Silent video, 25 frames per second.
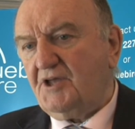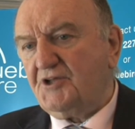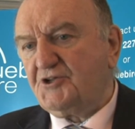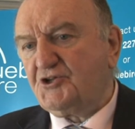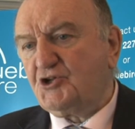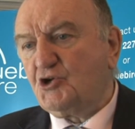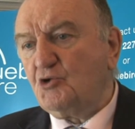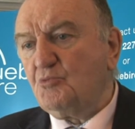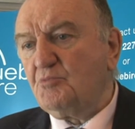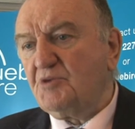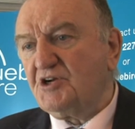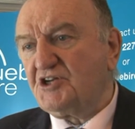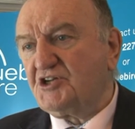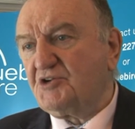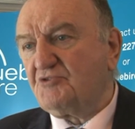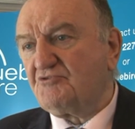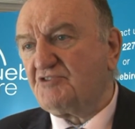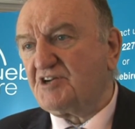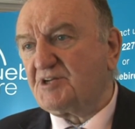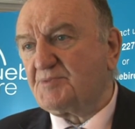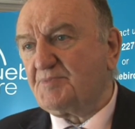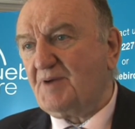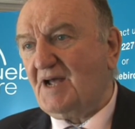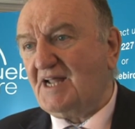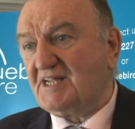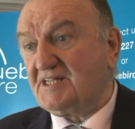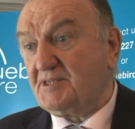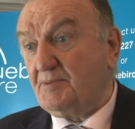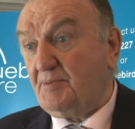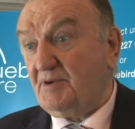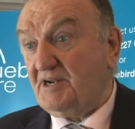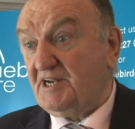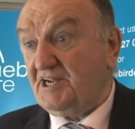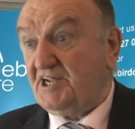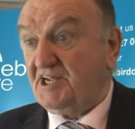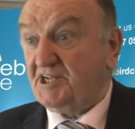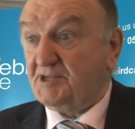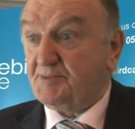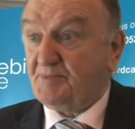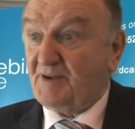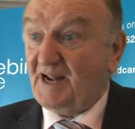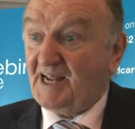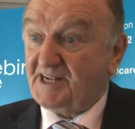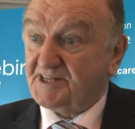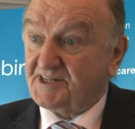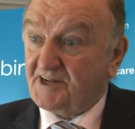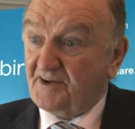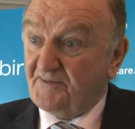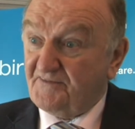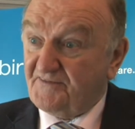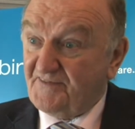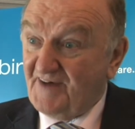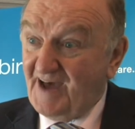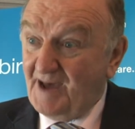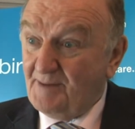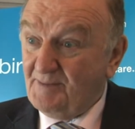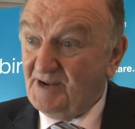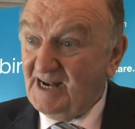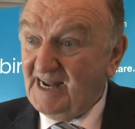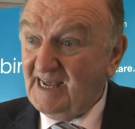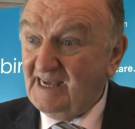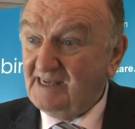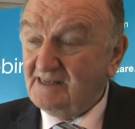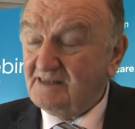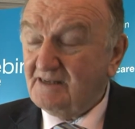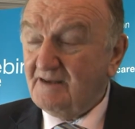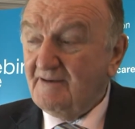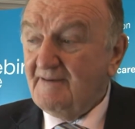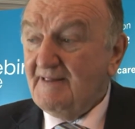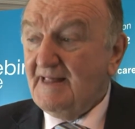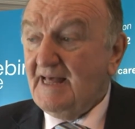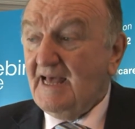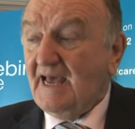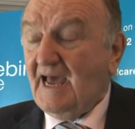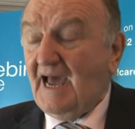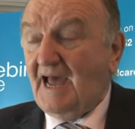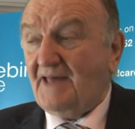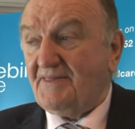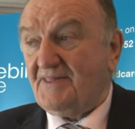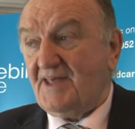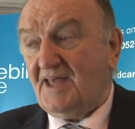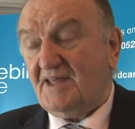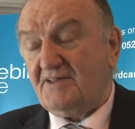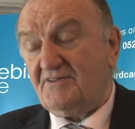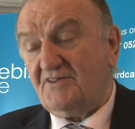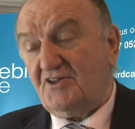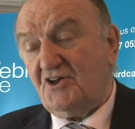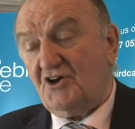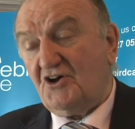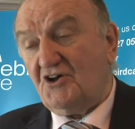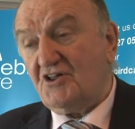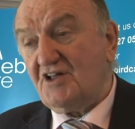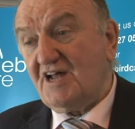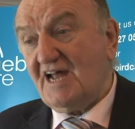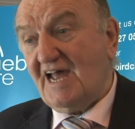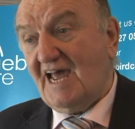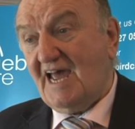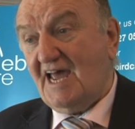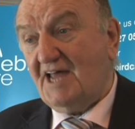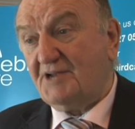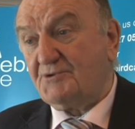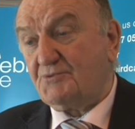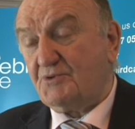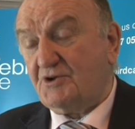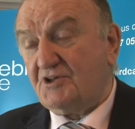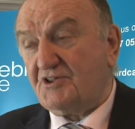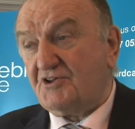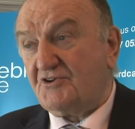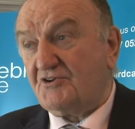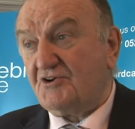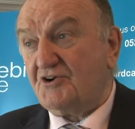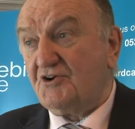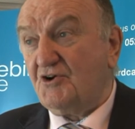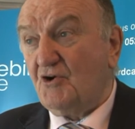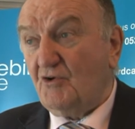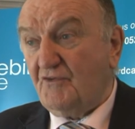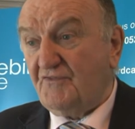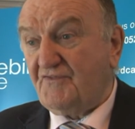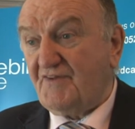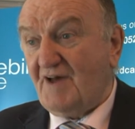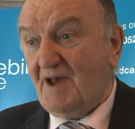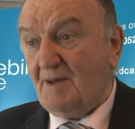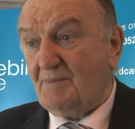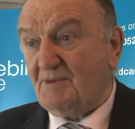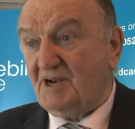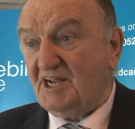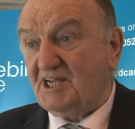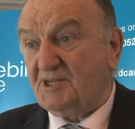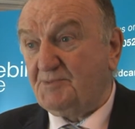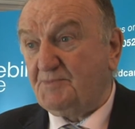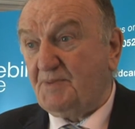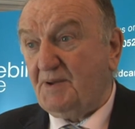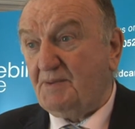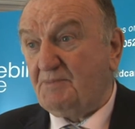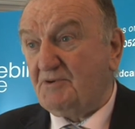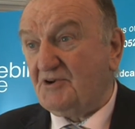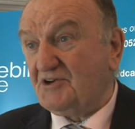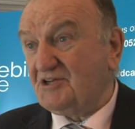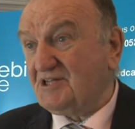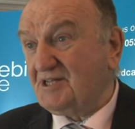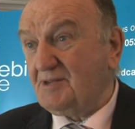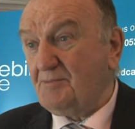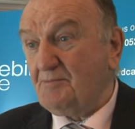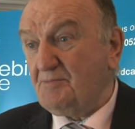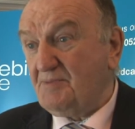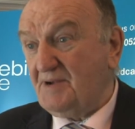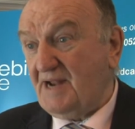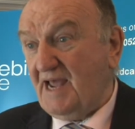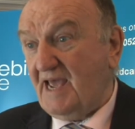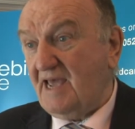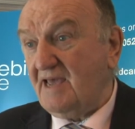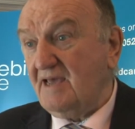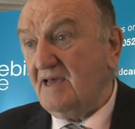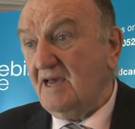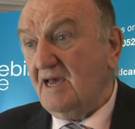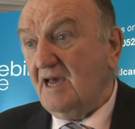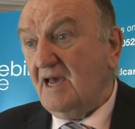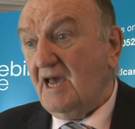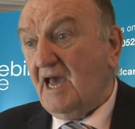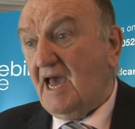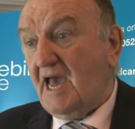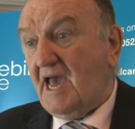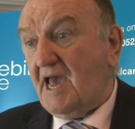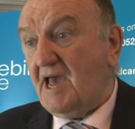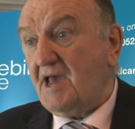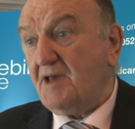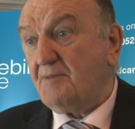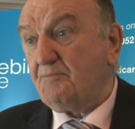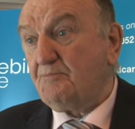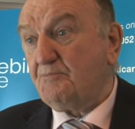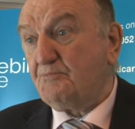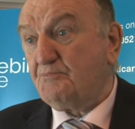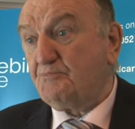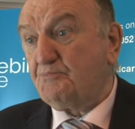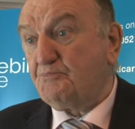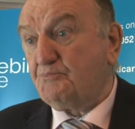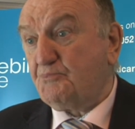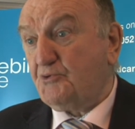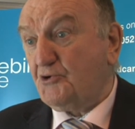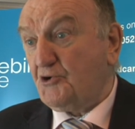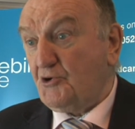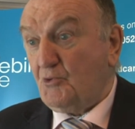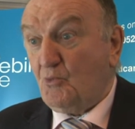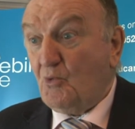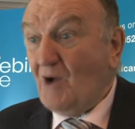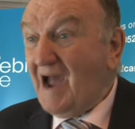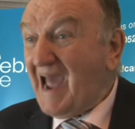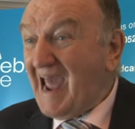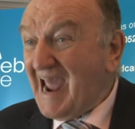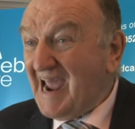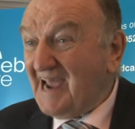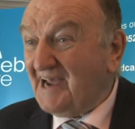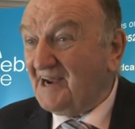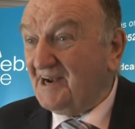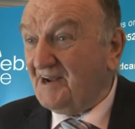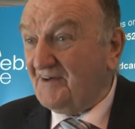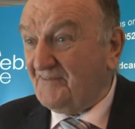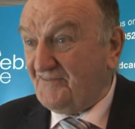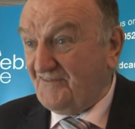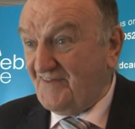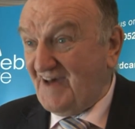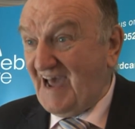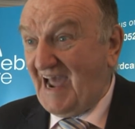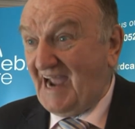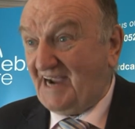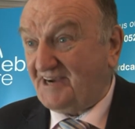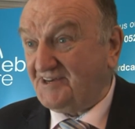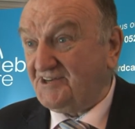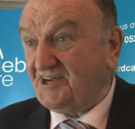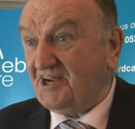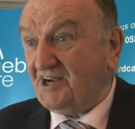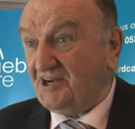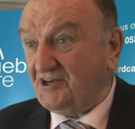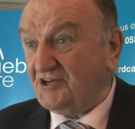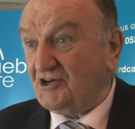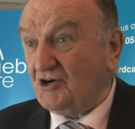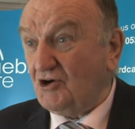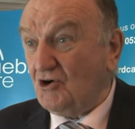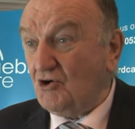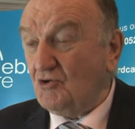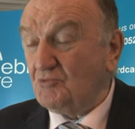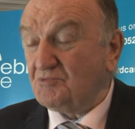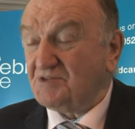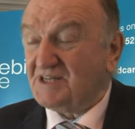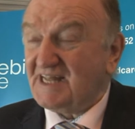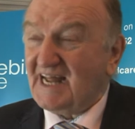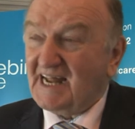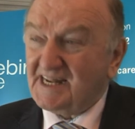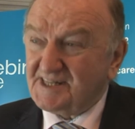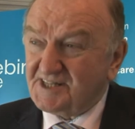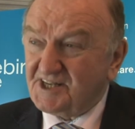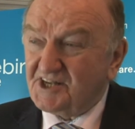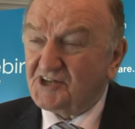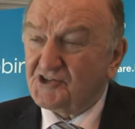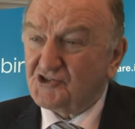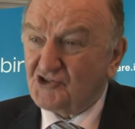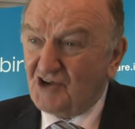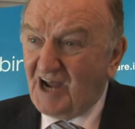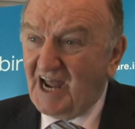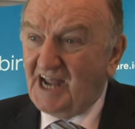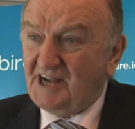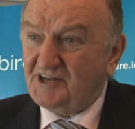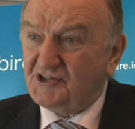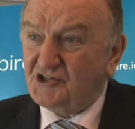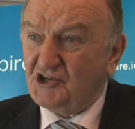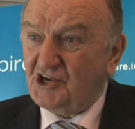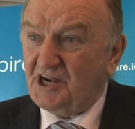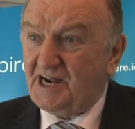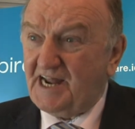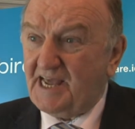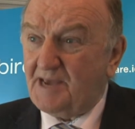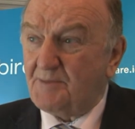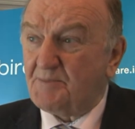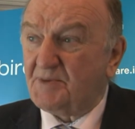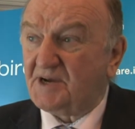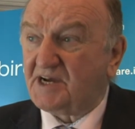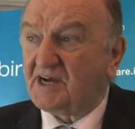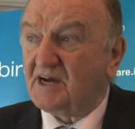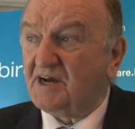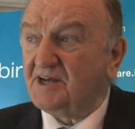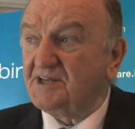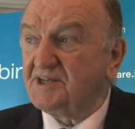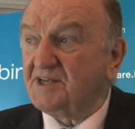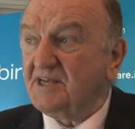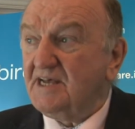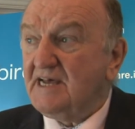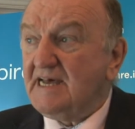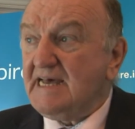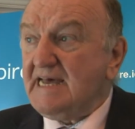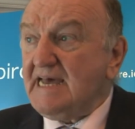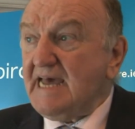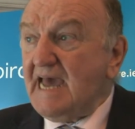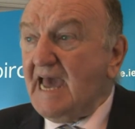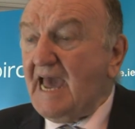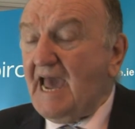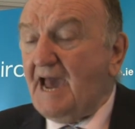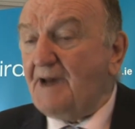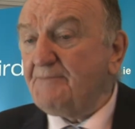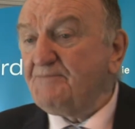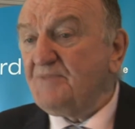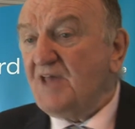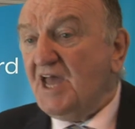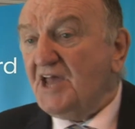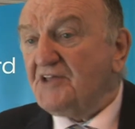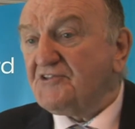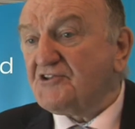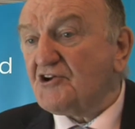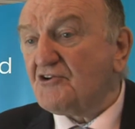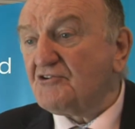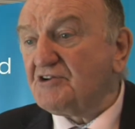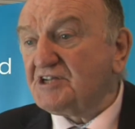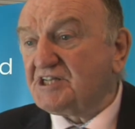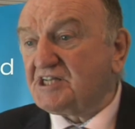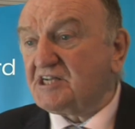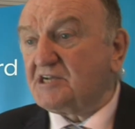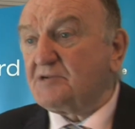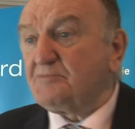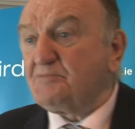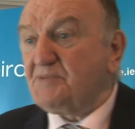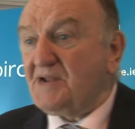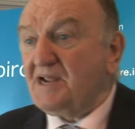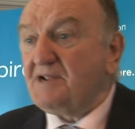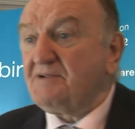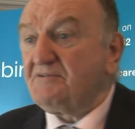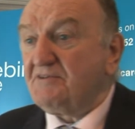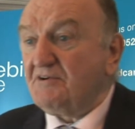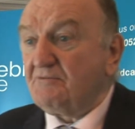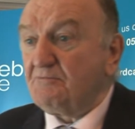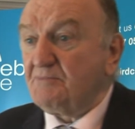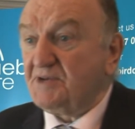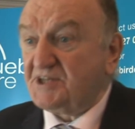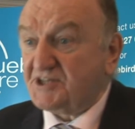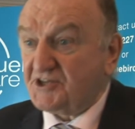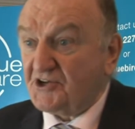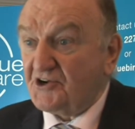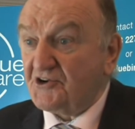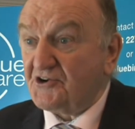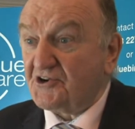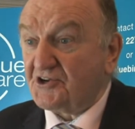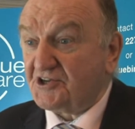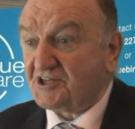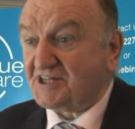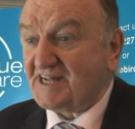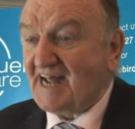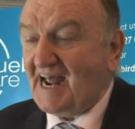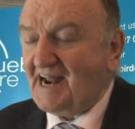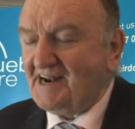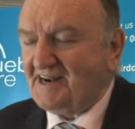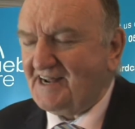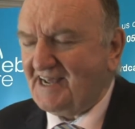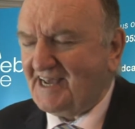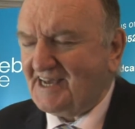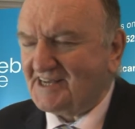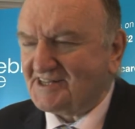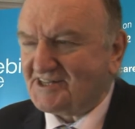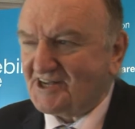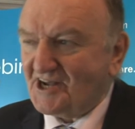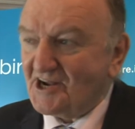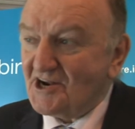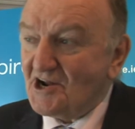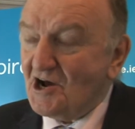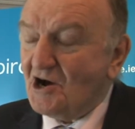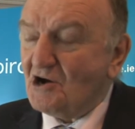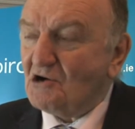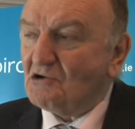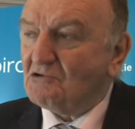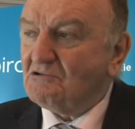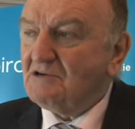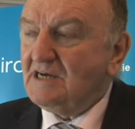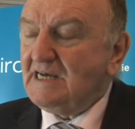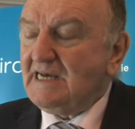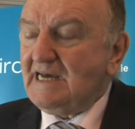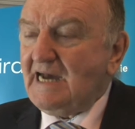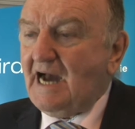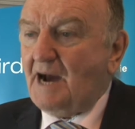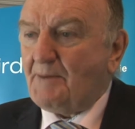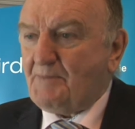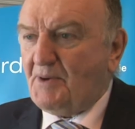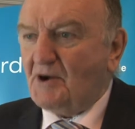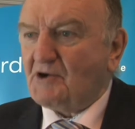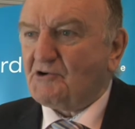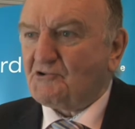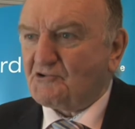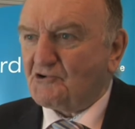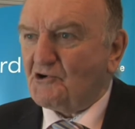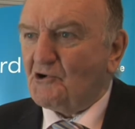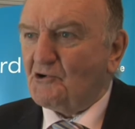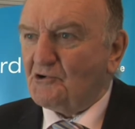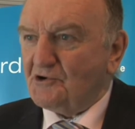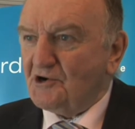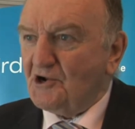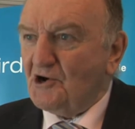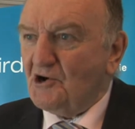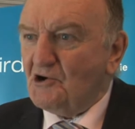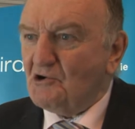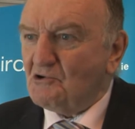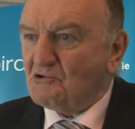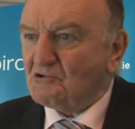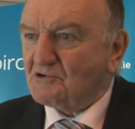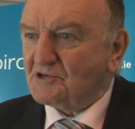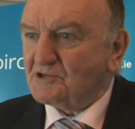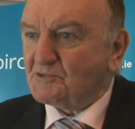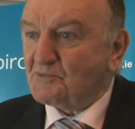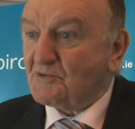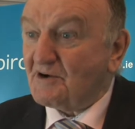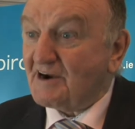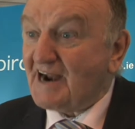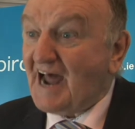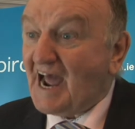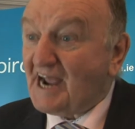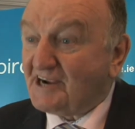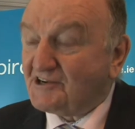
Too much responsibility is placed on families, and then the other hand, where there are no families, people are simply put away, in effect, into homes. That's a tragedy, because there is a complete misunderstanding, as I know, about growing old. We're